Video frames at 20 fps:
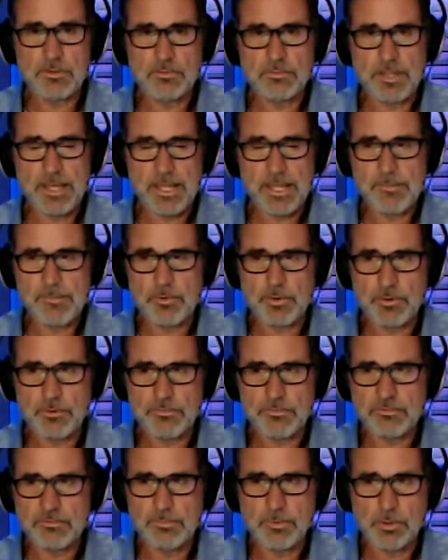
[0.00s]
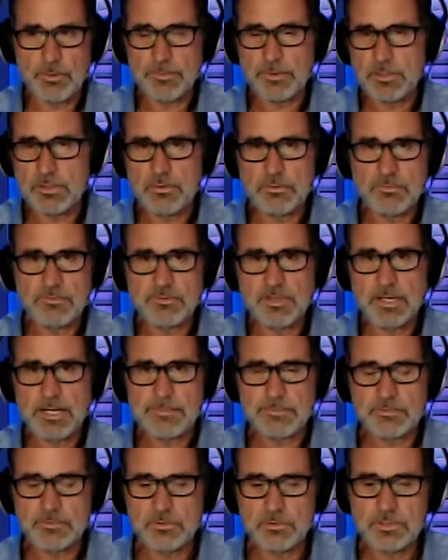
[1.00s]
the hamburgers, the barbecues,
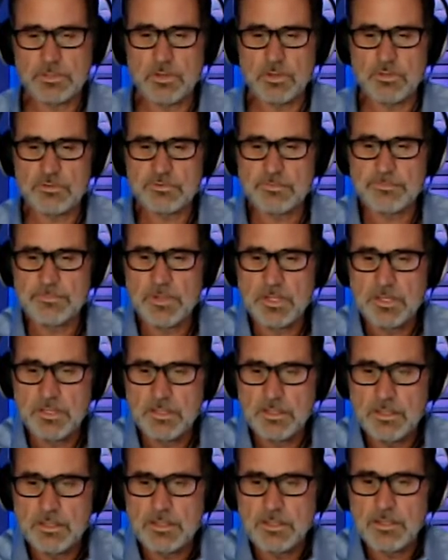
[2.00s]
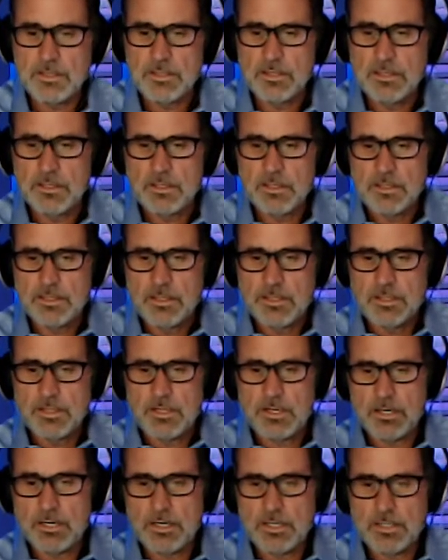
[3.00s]
absolutely awesome.
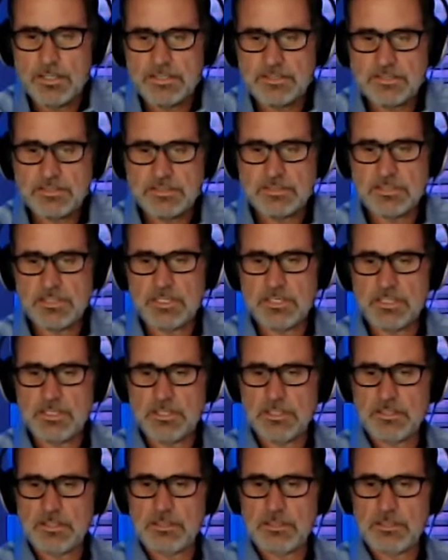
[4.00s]
Let's see.